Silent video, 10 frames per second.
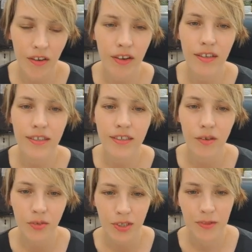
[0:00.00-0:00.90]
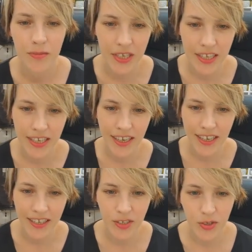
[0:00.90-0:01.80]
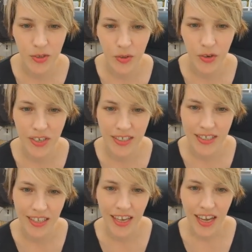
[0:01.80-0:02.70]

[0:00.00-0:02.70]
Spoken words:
on social media in due course.